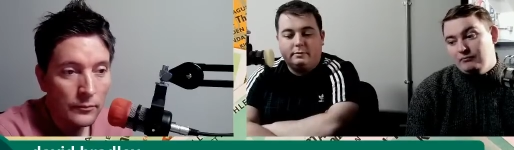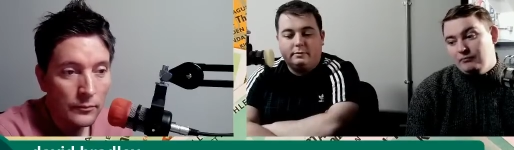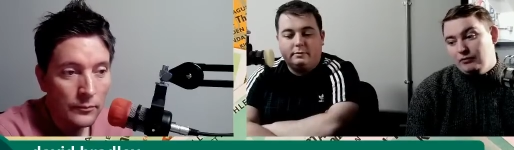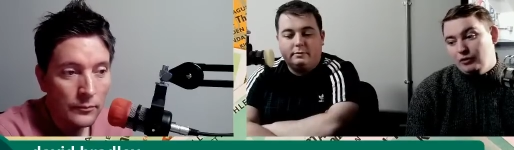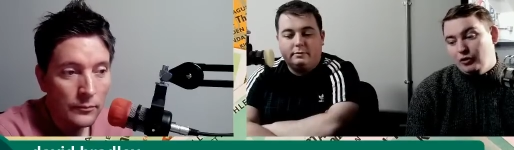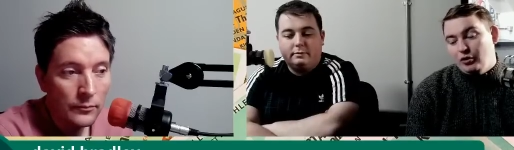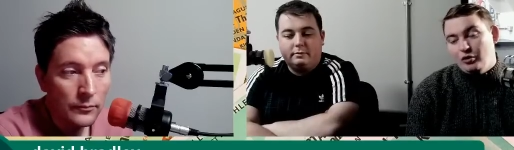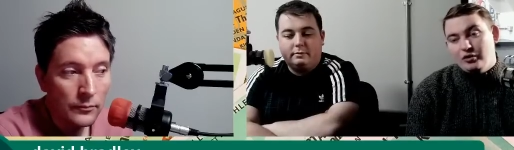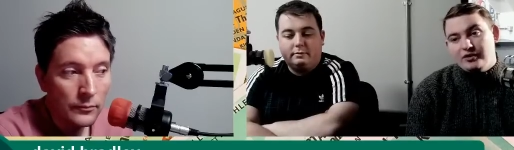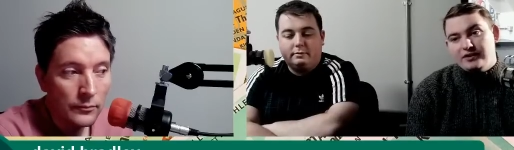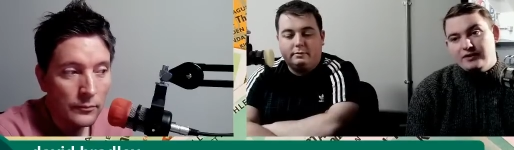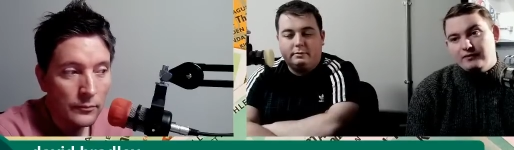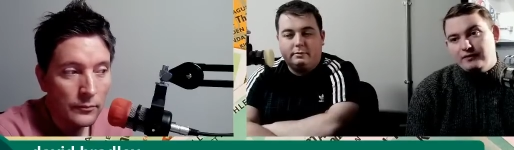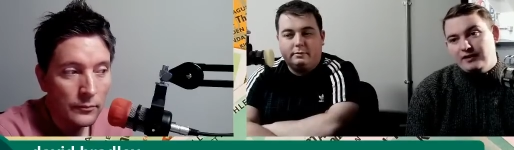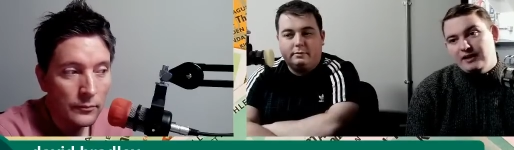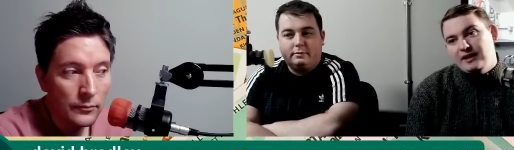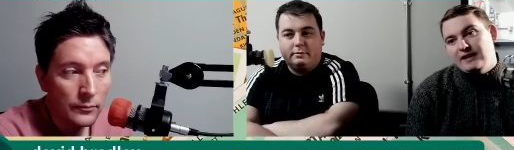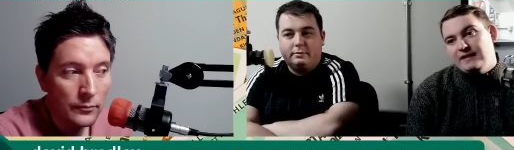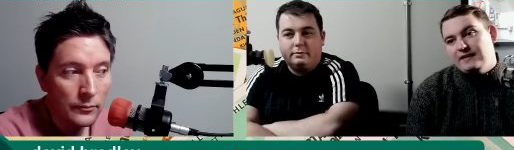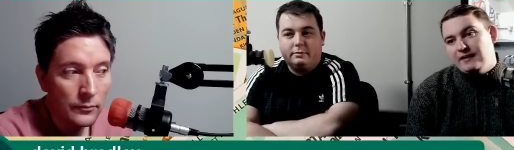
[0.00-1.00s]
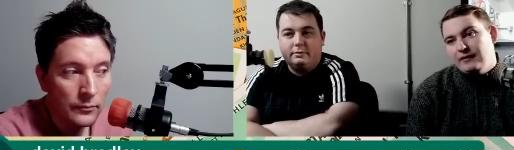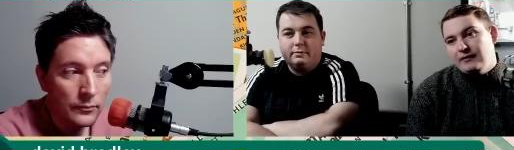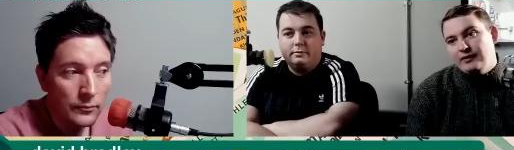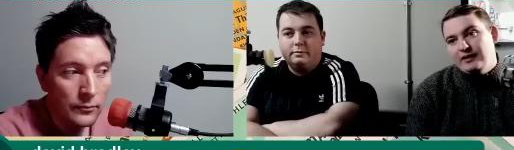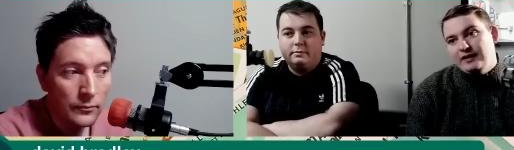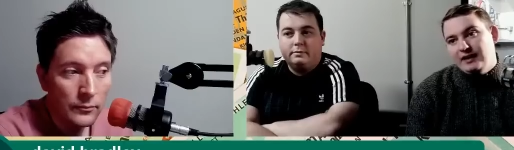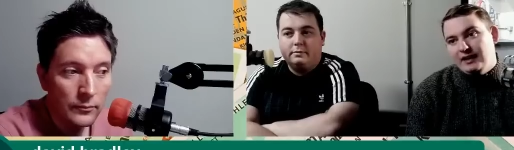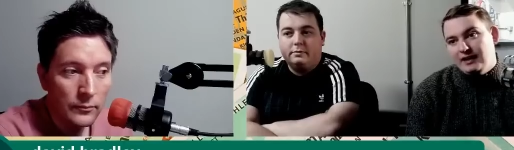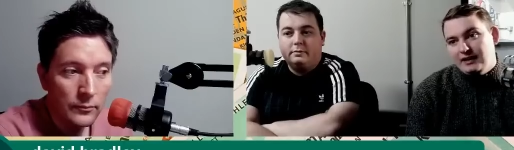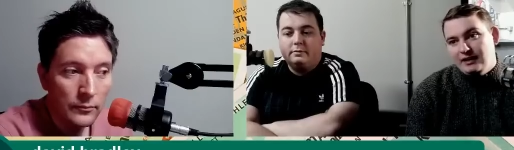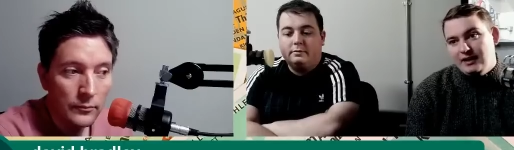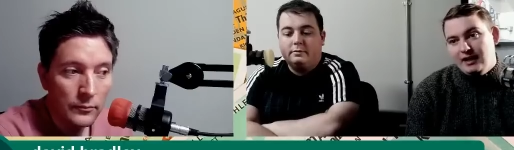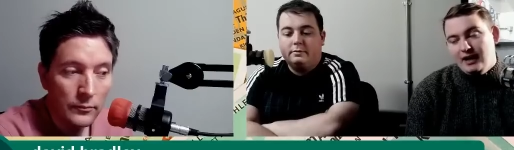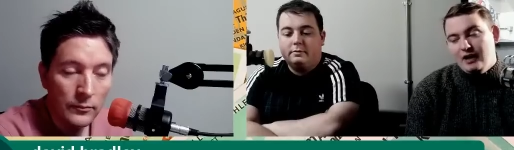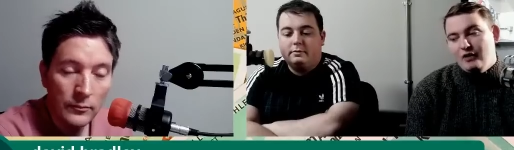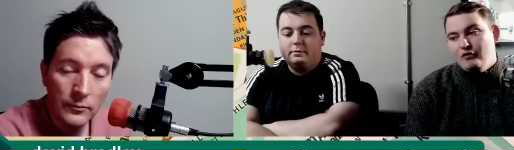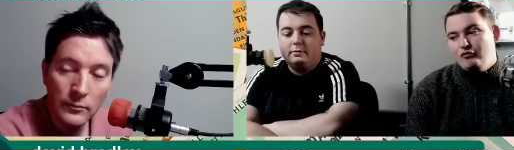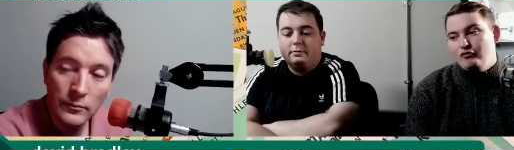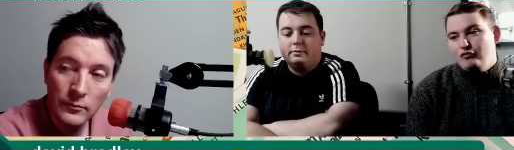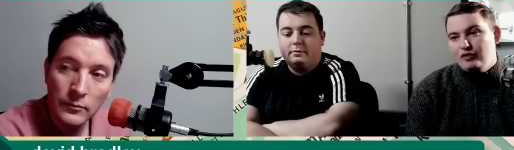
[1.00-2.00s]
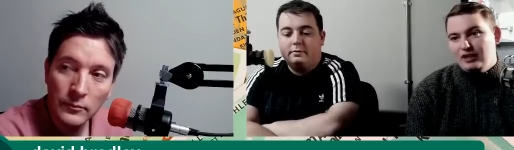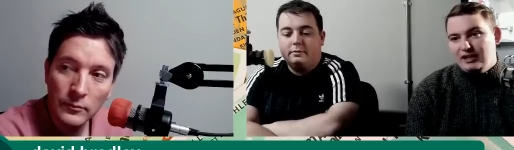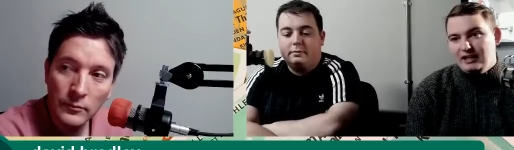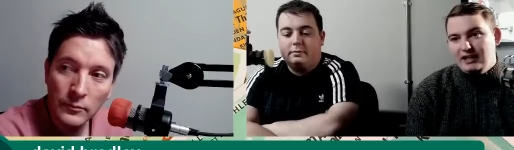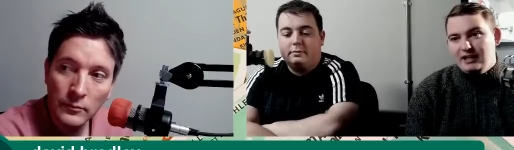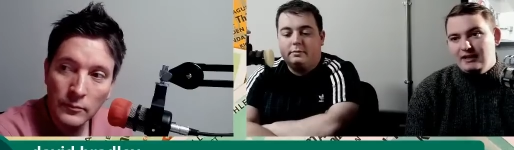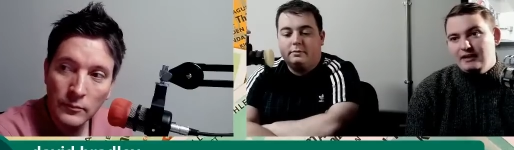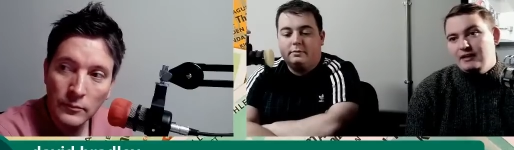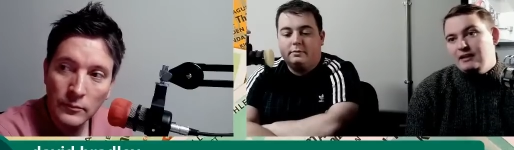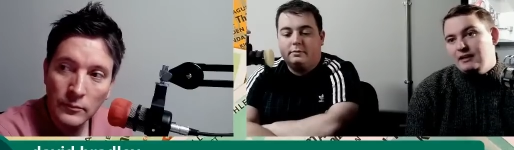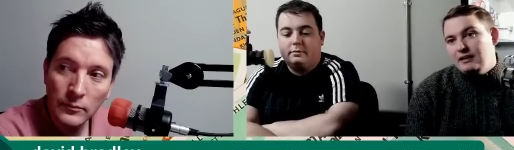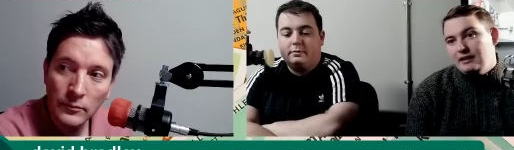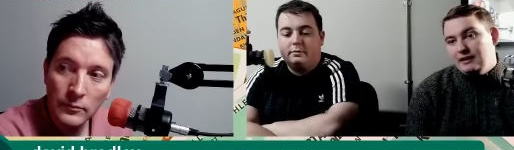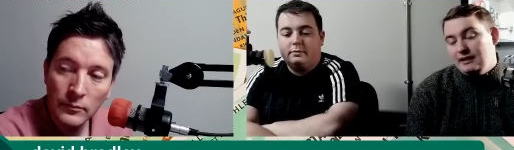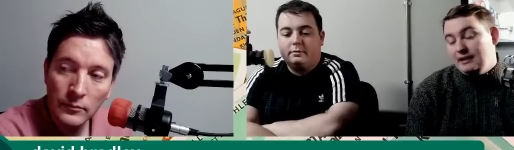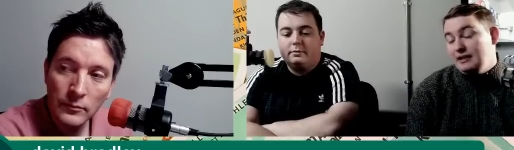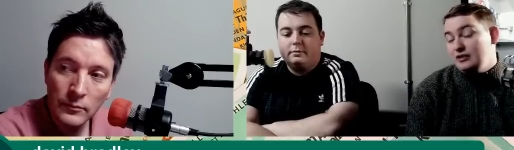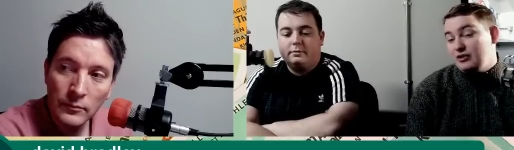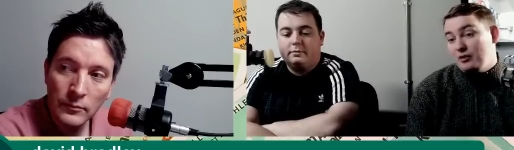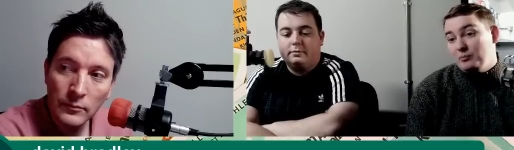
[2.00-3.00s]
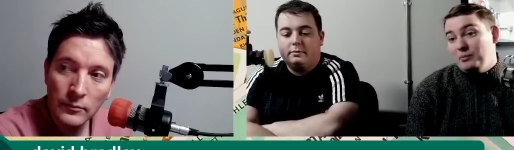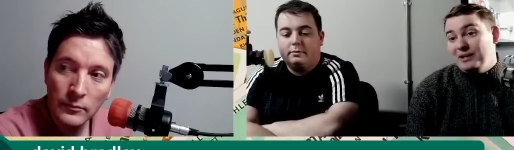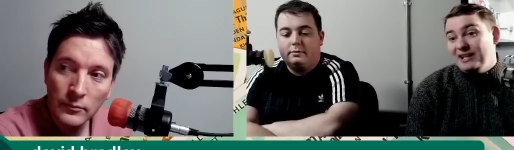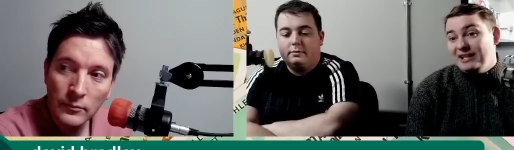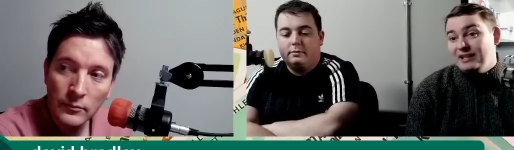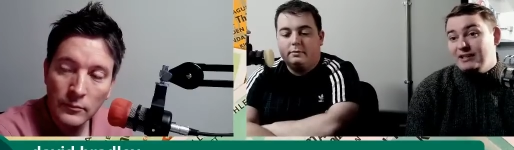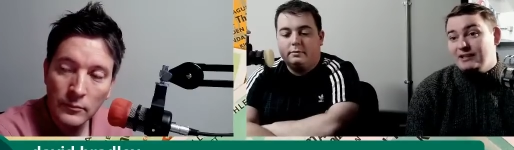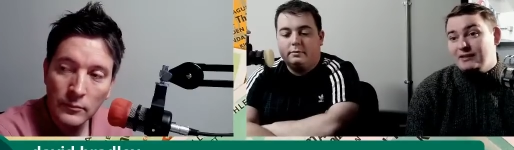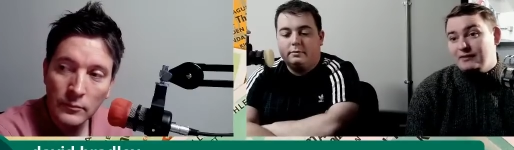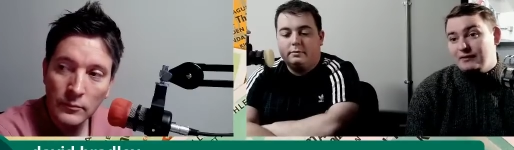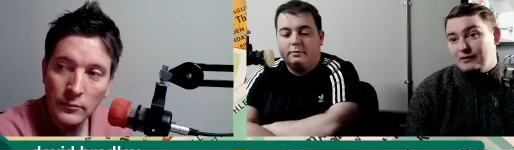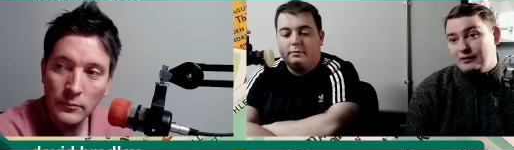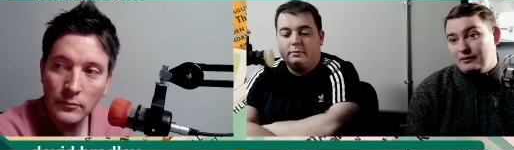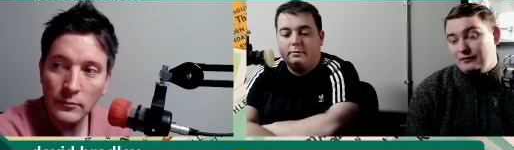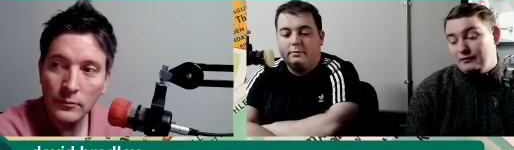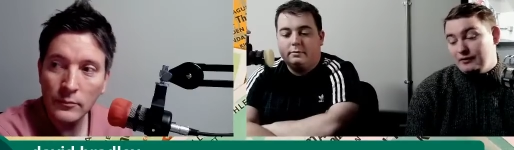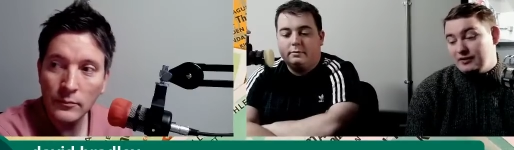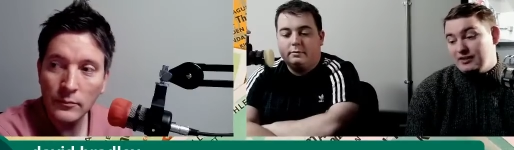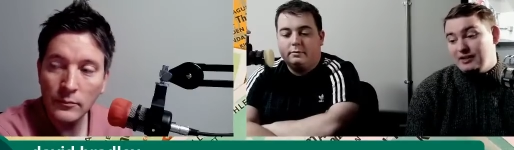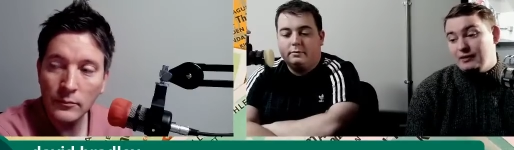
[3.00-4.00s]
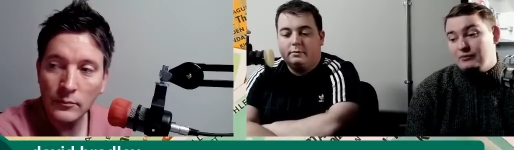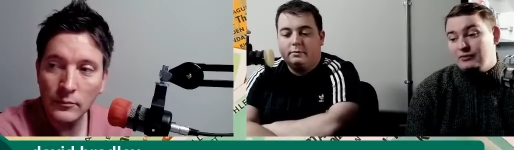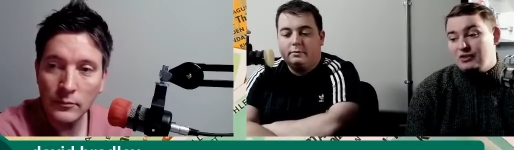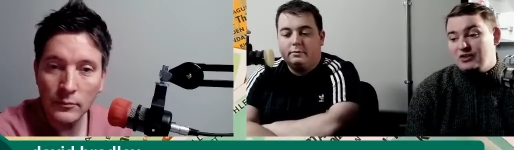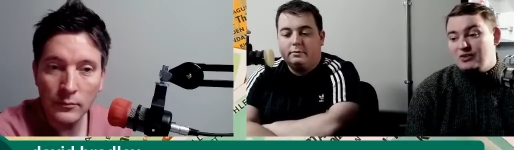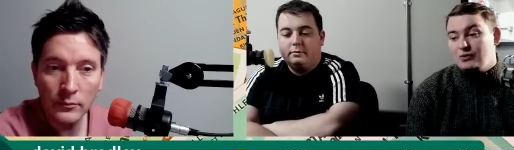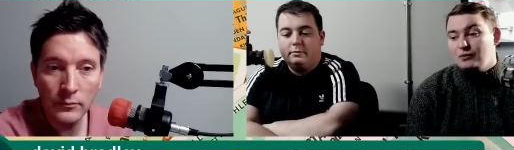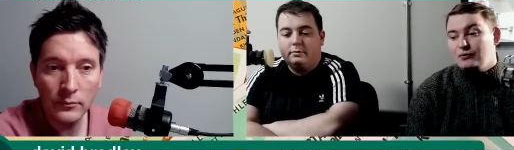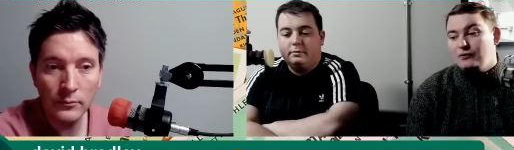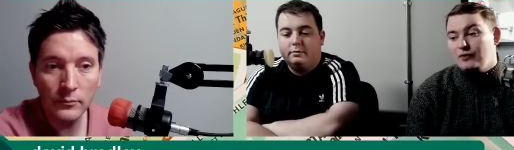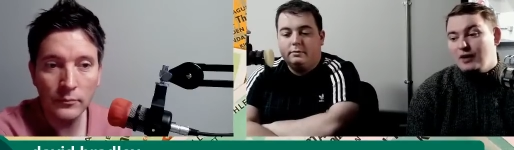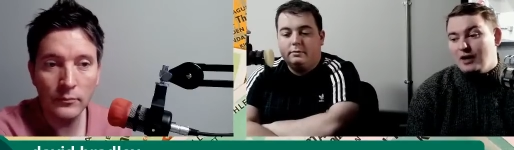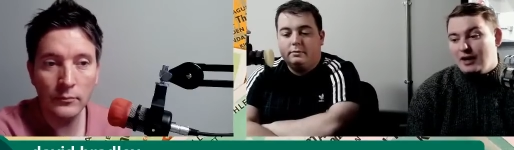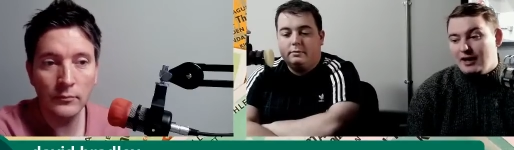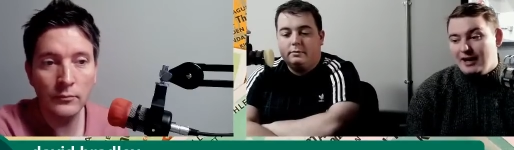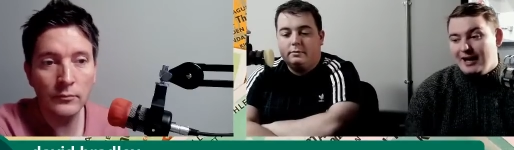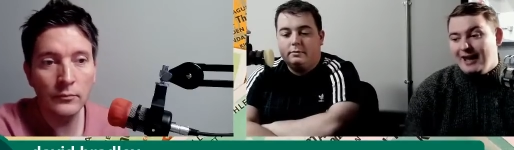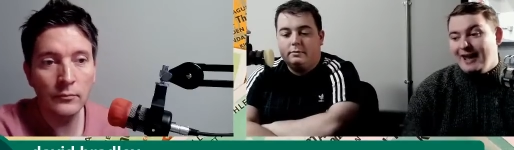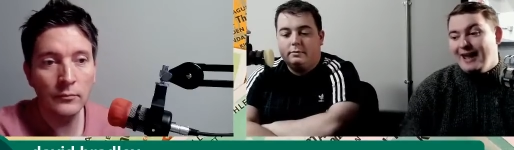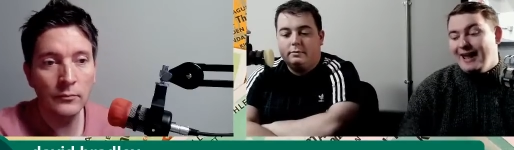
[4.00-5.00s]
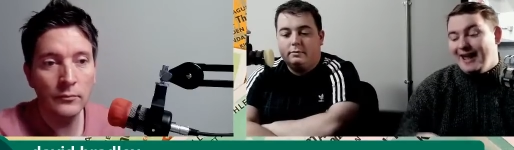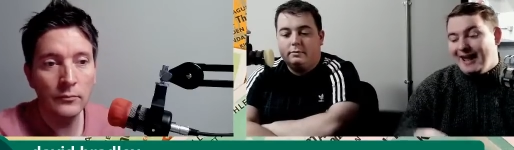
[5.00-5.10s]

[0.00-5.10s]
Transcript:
Speaker 1: lots of creativity and really in each appearance for, for Celtic so far